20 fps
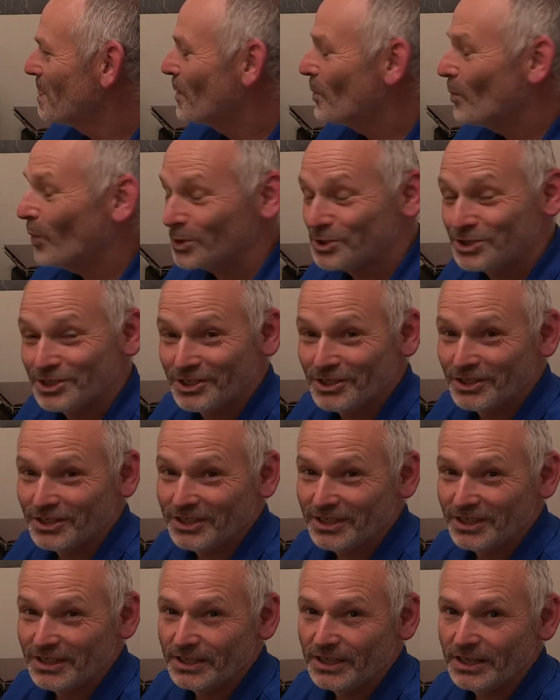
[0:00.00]
what you
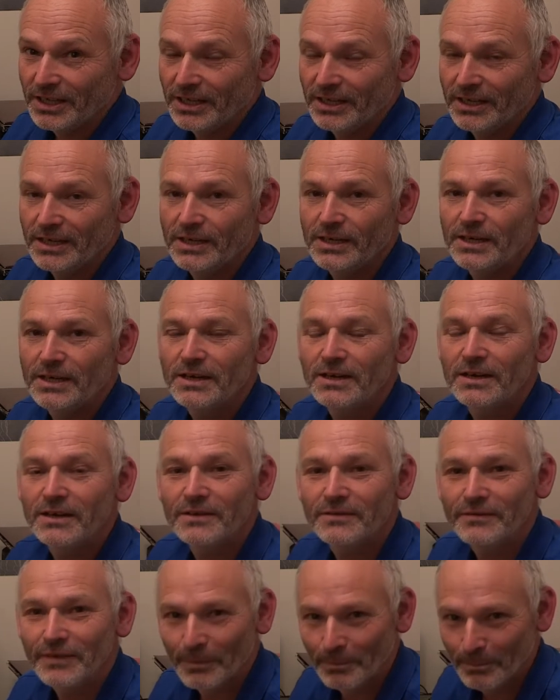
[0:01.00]
need
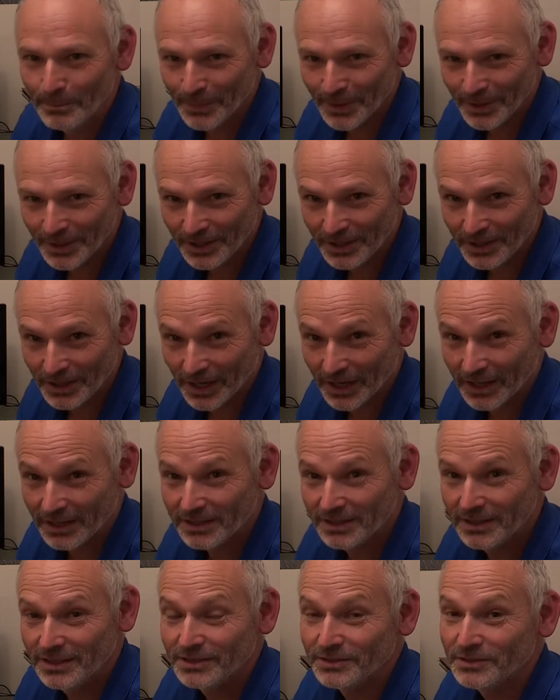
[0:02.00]
for media
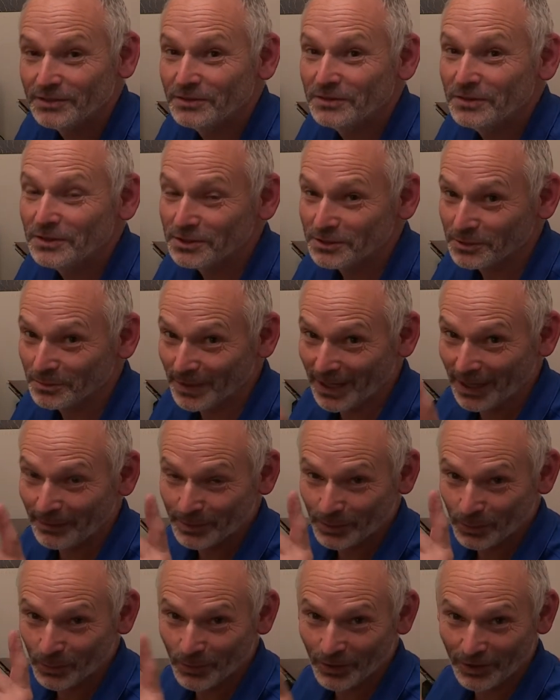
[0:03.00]
to be able
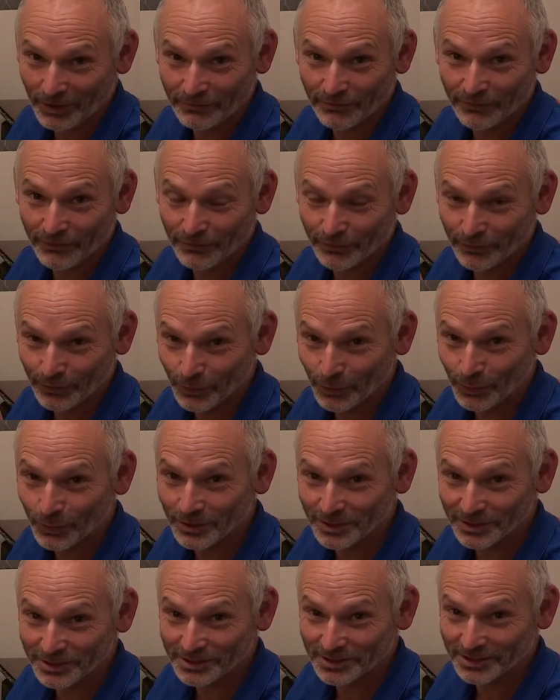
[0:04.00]
to work
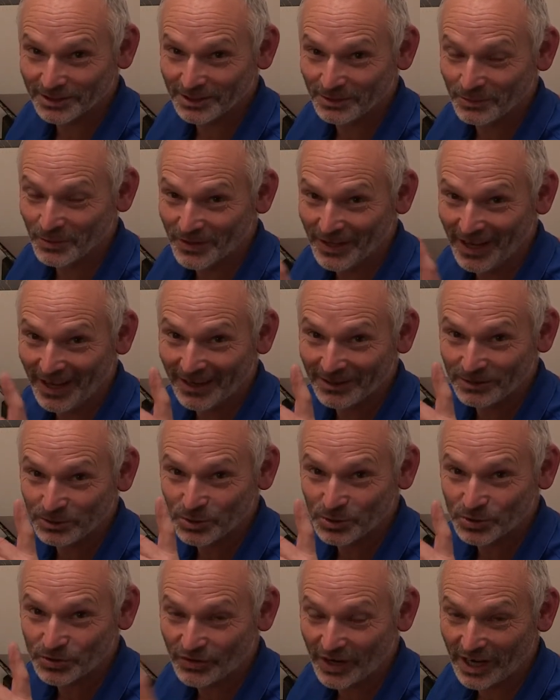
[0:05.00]
flawlessly without
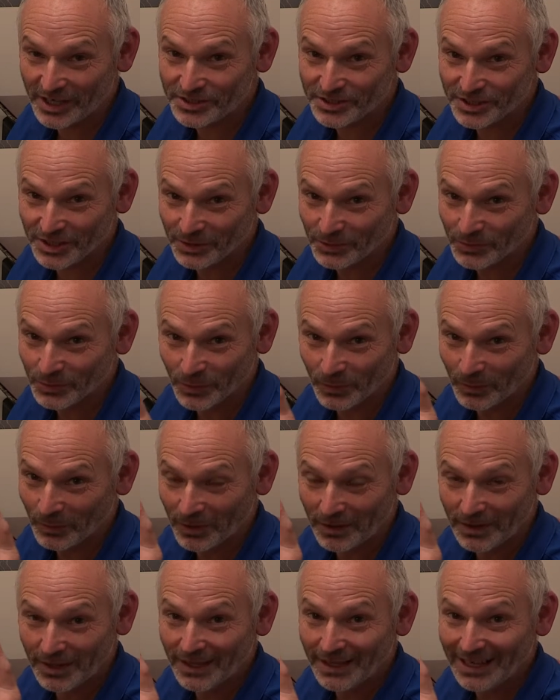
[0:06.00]
crashing
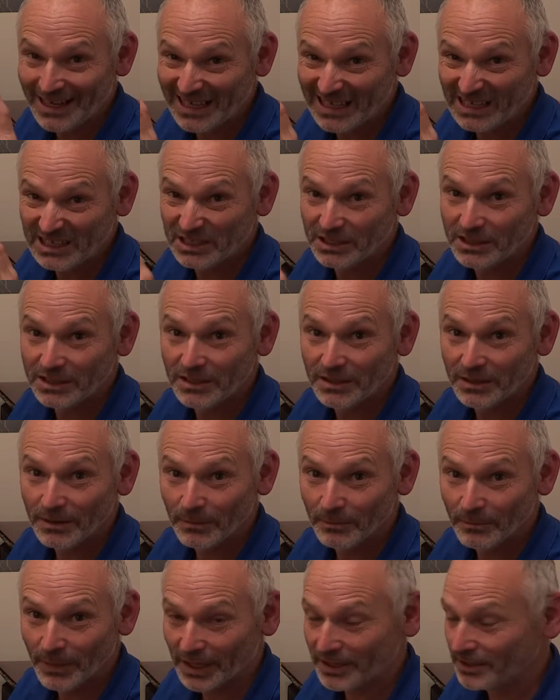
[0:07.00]
or any
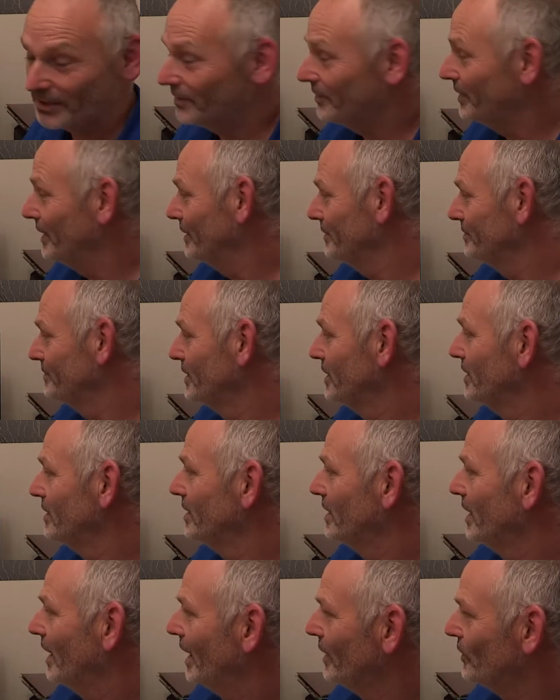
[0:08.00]
mucking around.
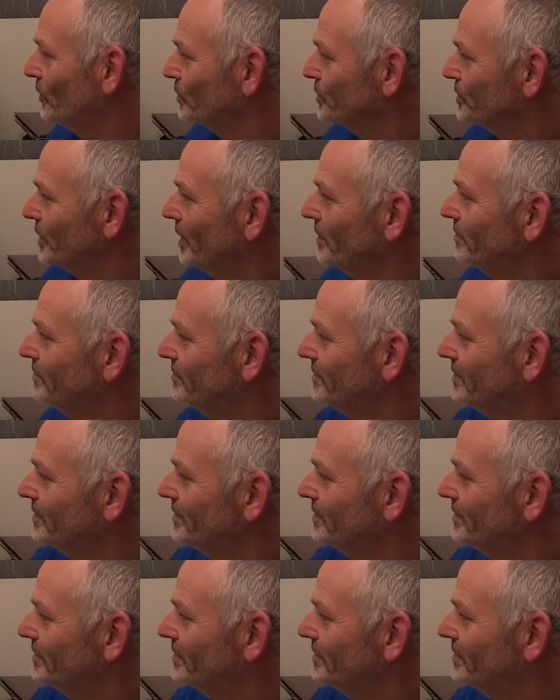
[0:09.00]
And also,